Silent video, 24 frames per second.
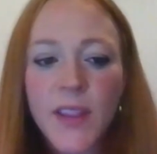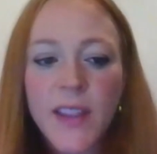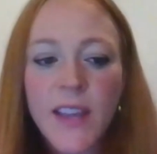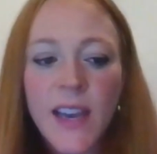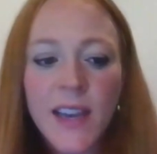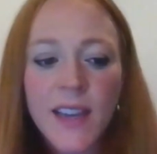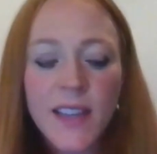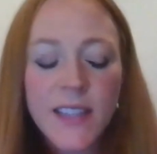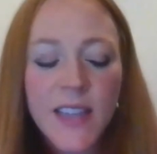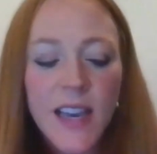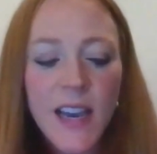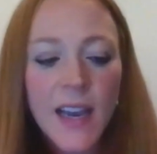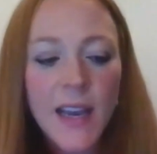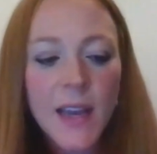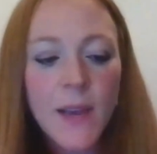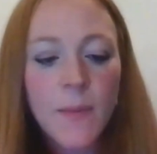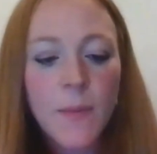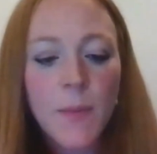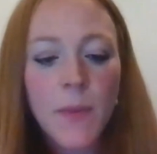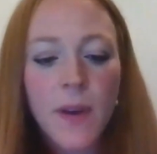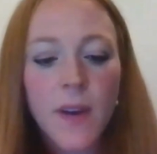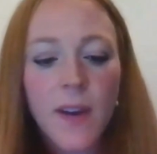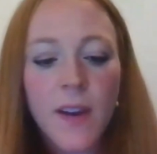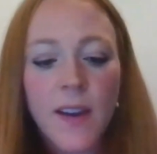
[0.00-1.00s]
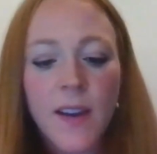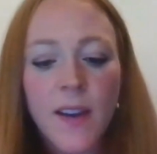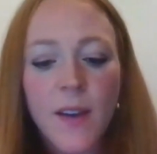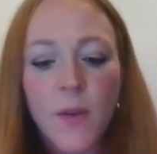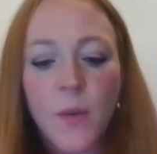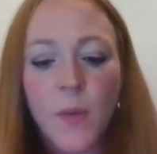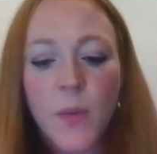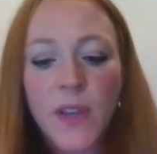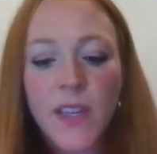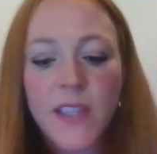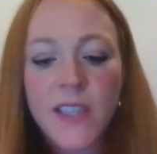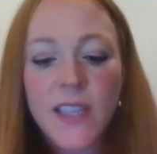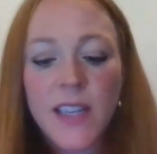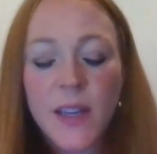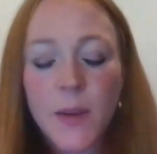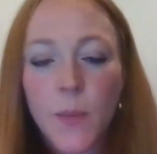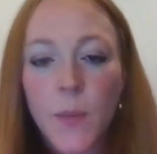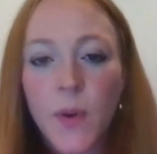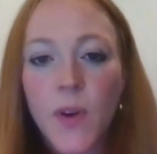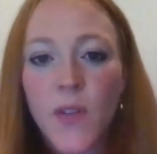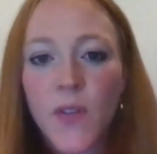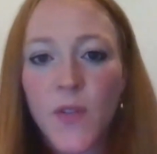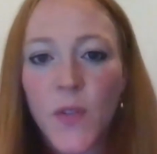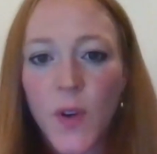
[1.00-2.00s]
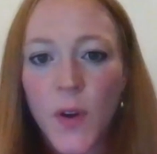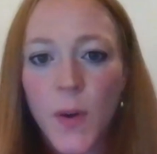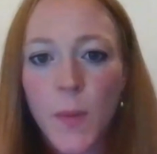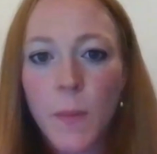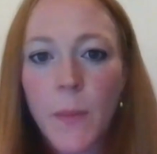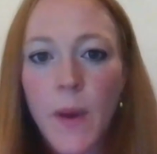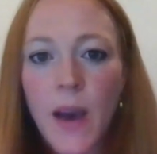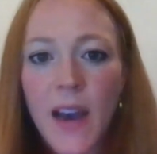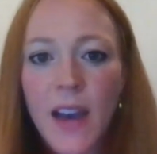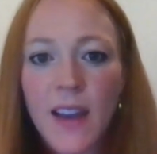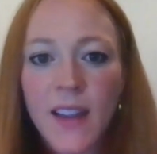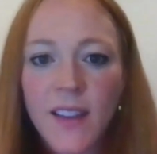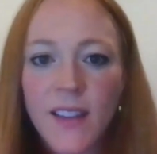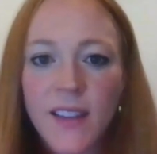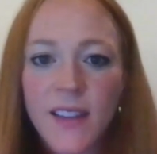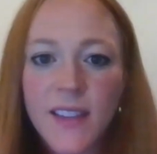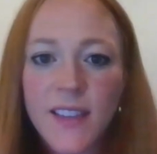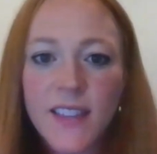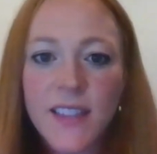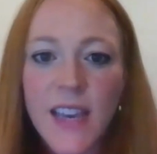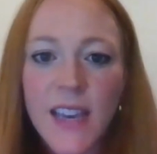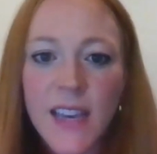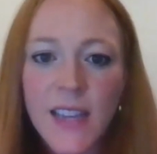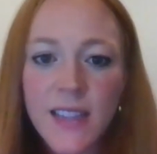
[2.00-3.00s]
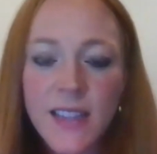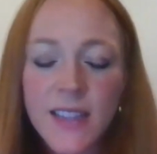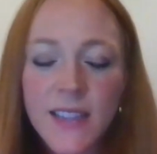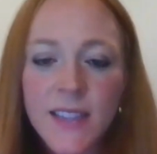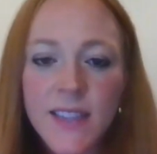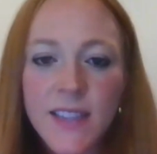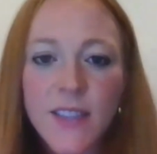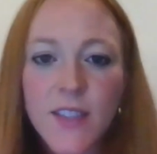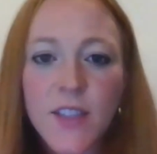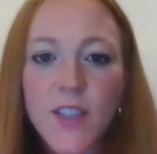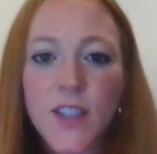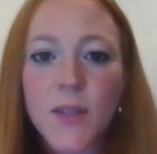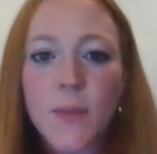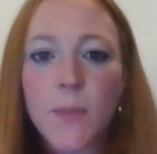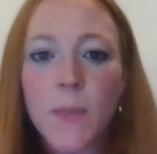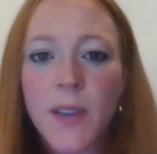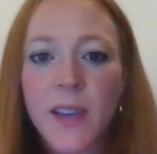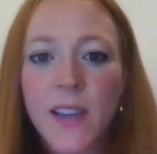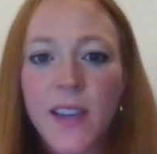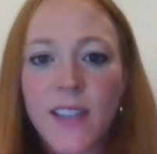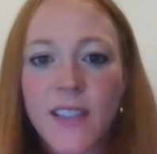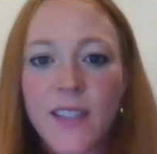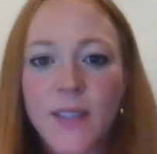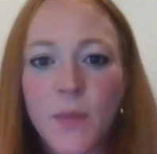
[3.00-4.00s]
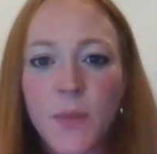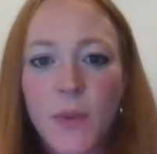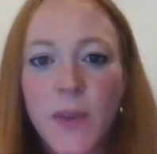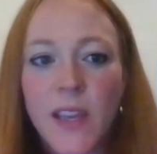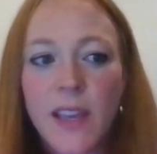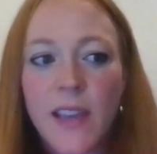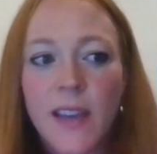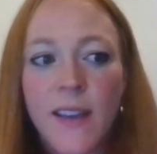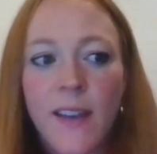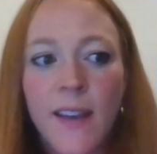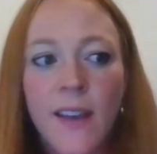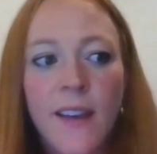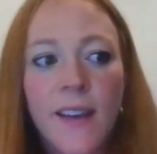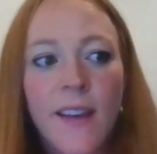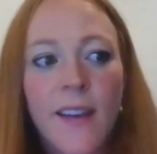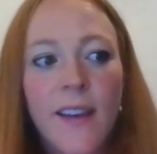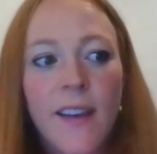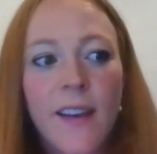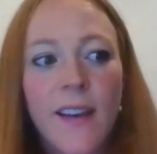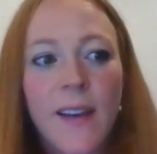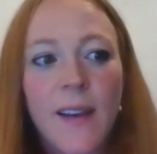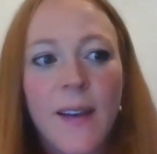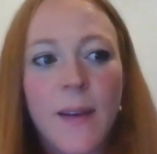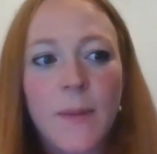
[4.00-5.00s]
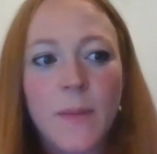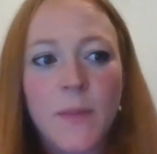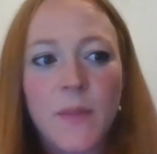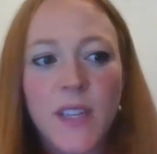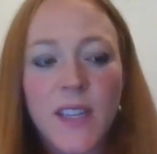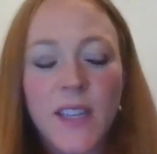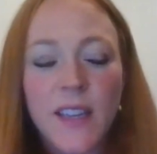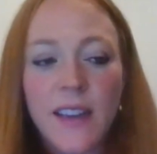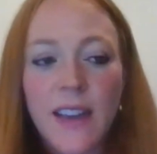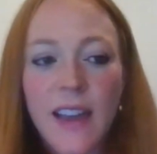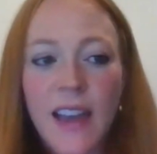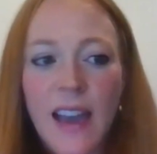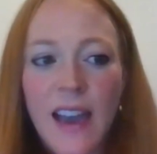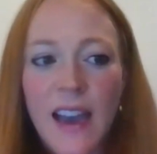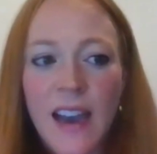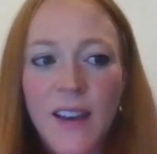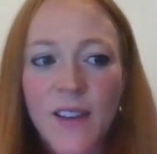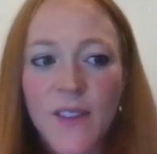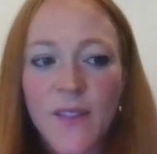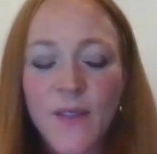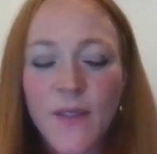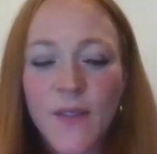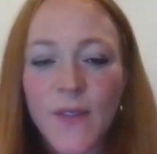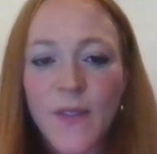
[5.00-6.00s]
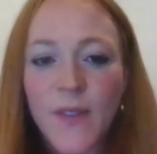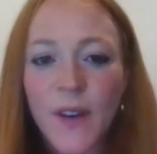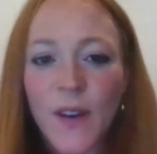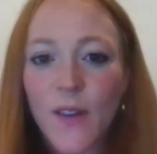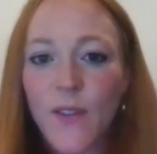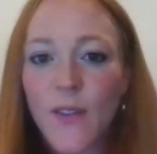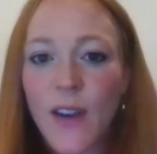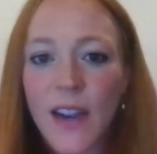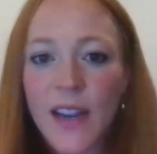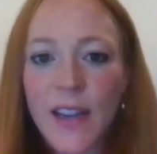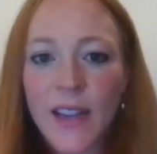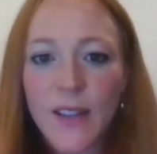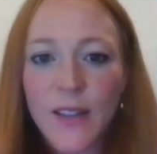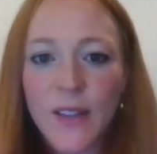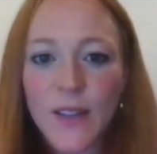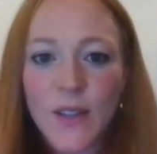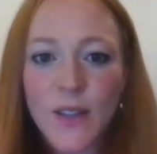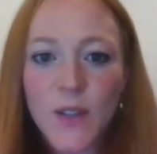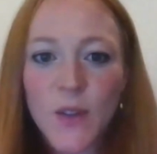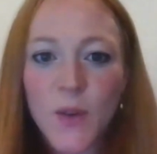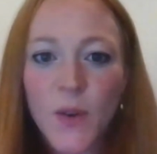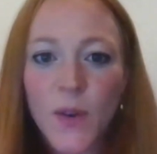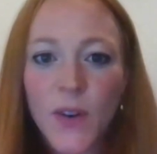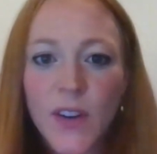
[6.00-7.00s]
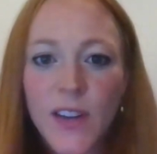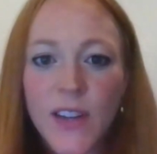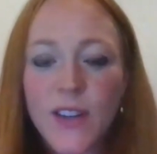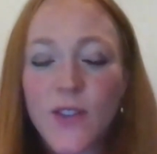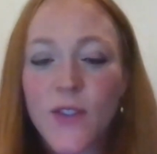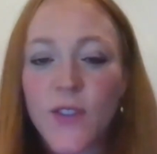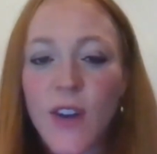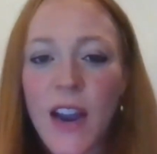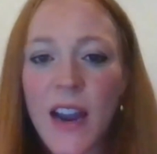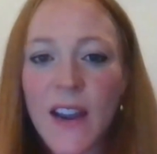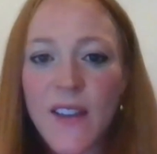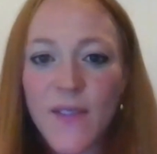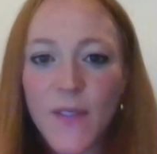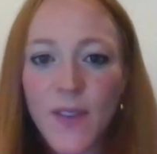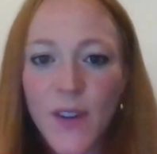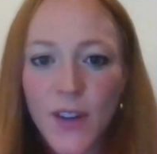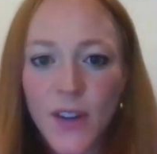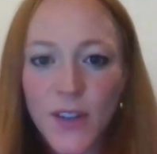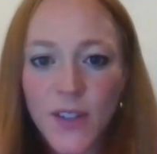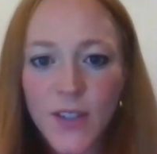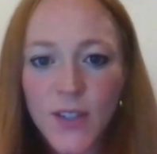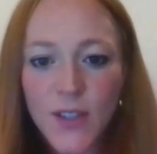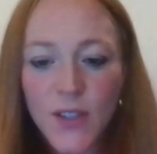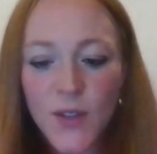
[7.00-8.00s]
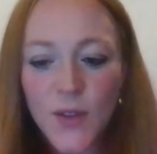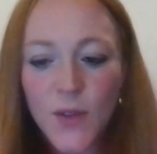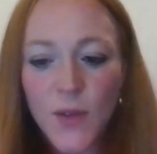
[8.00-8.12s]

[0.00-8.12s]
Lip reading: at that time, we did perform pilot tests just because we didn't have a regulatory driver